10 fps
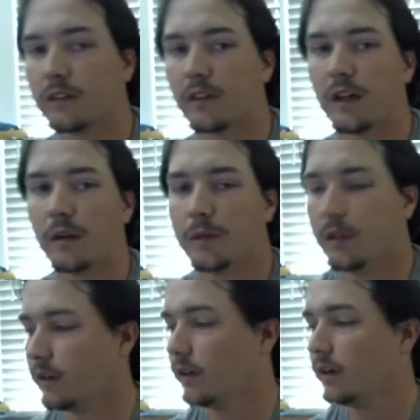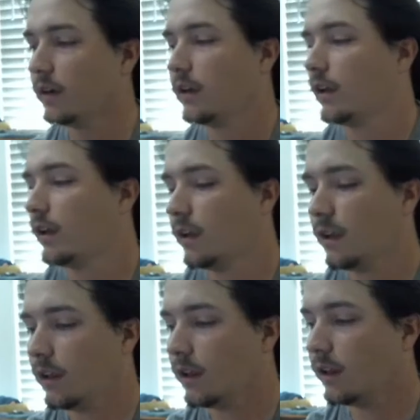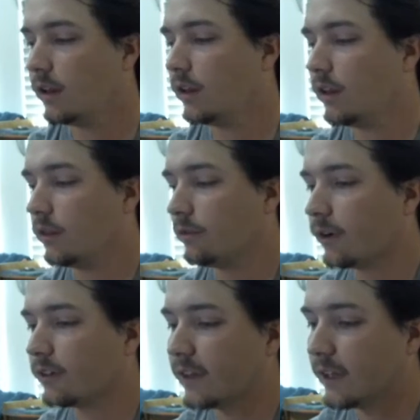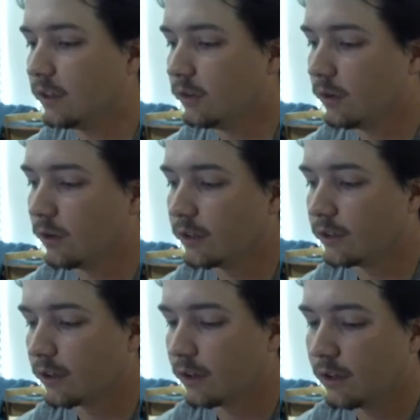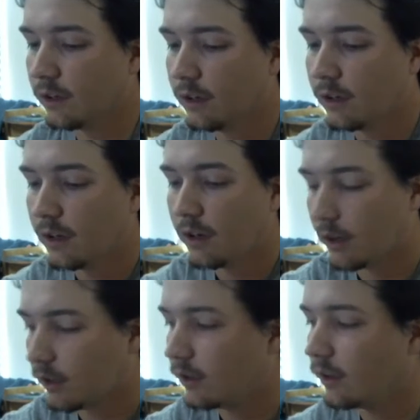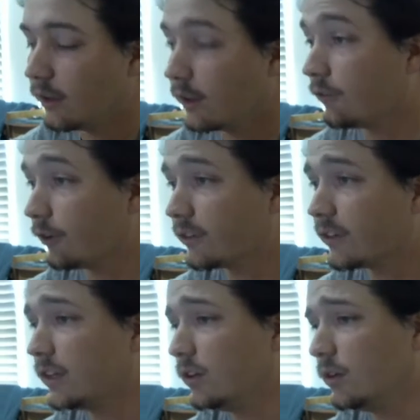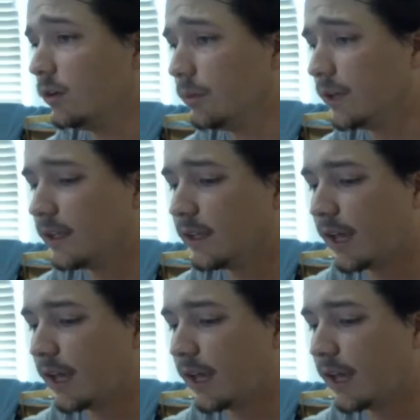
the side up here. The first thing you do on your turn, or the first thing you do to begin the